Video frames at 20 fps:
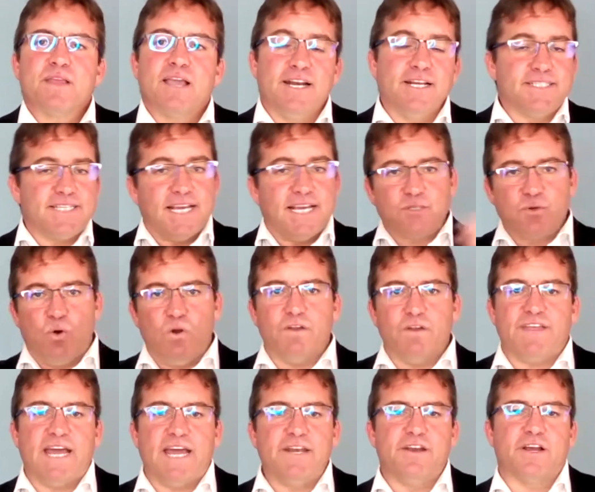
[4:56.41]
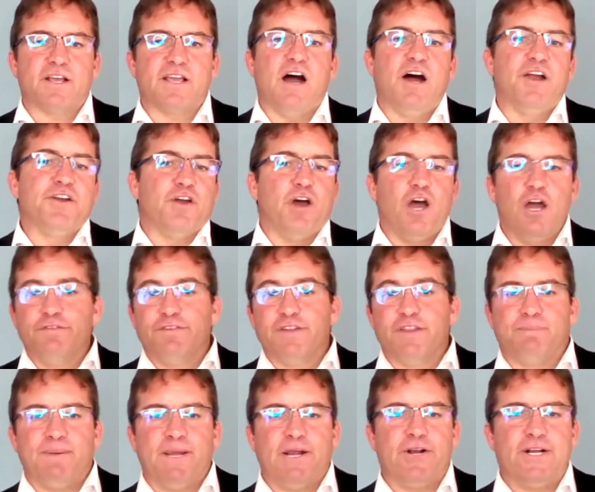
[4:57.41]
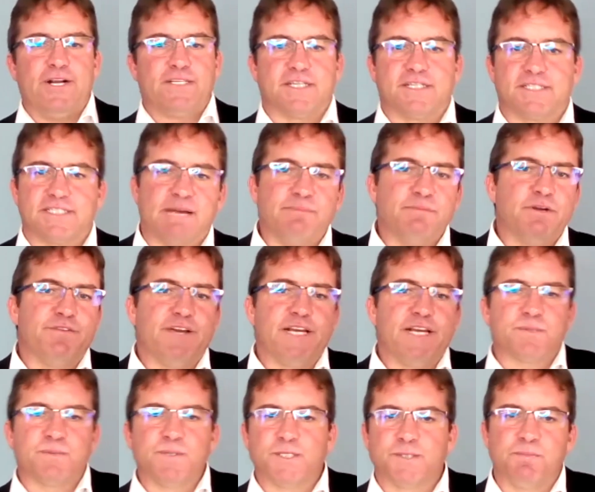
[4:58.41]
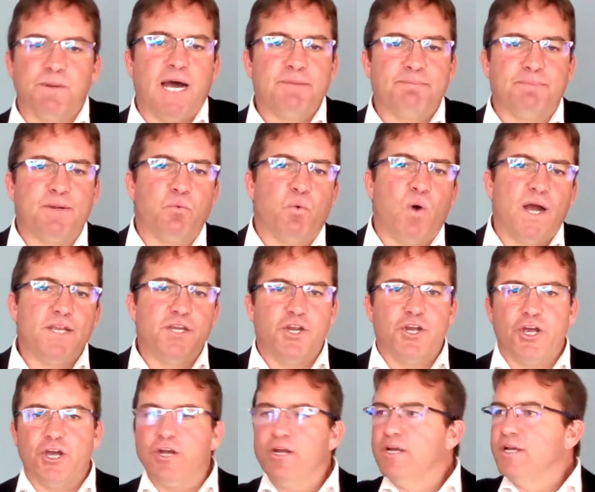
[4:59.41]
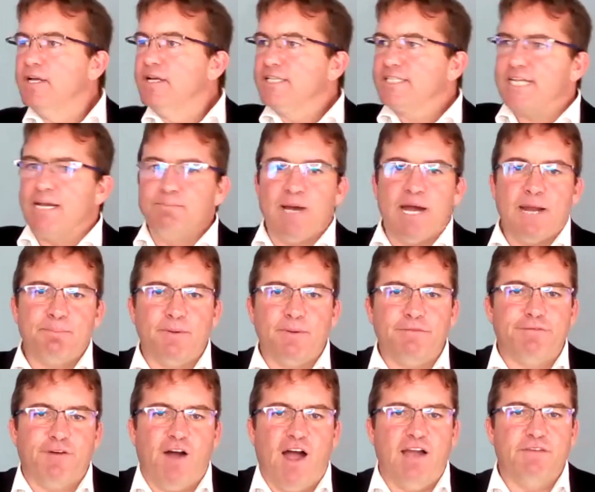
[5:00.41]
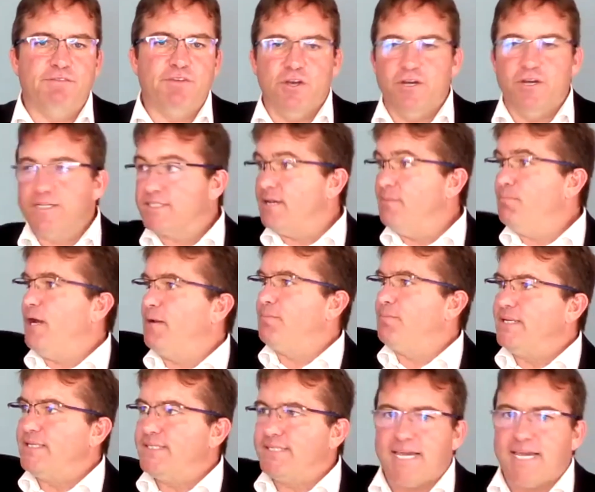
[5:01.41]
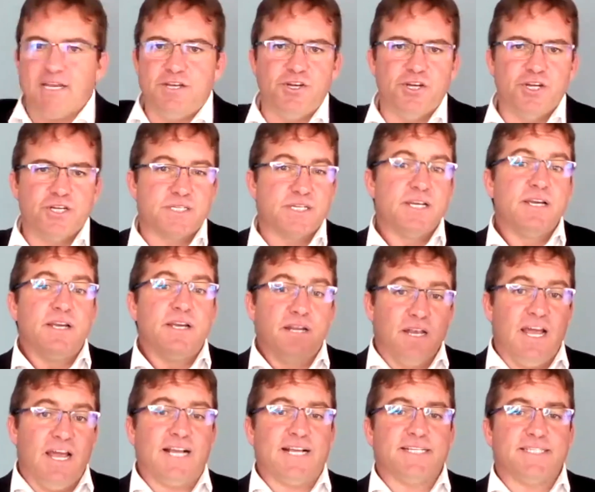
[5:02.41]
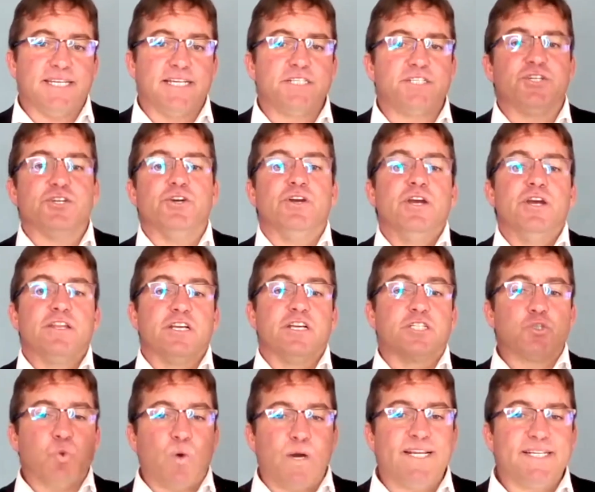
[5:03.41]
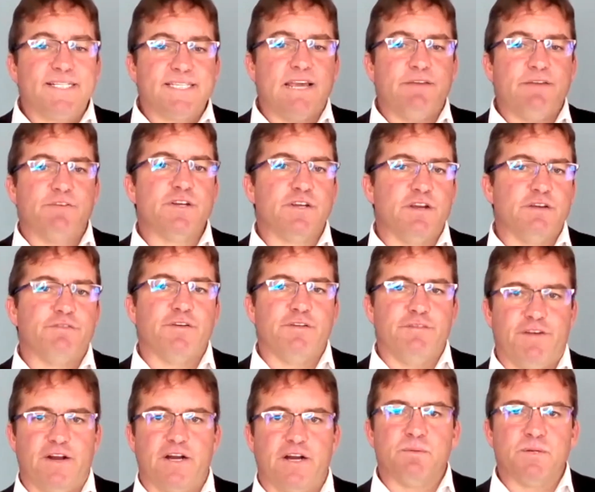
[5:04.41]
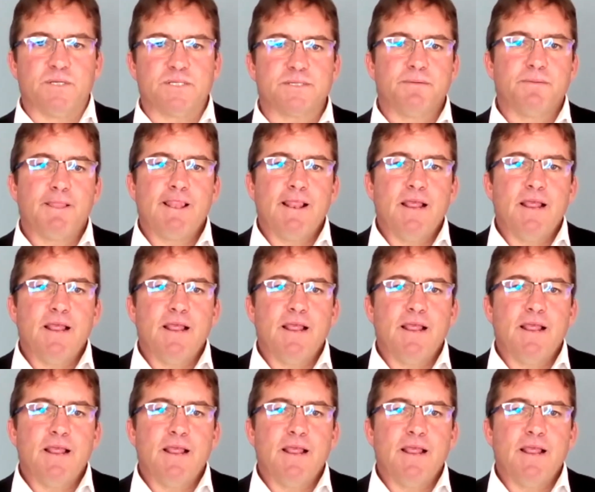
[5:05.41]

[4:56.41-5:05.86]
And it takes all of that into account over the period. So some investments might be 1 year, some might be 5 years, some be 10 years. Like I said to you, there's 27 different variables.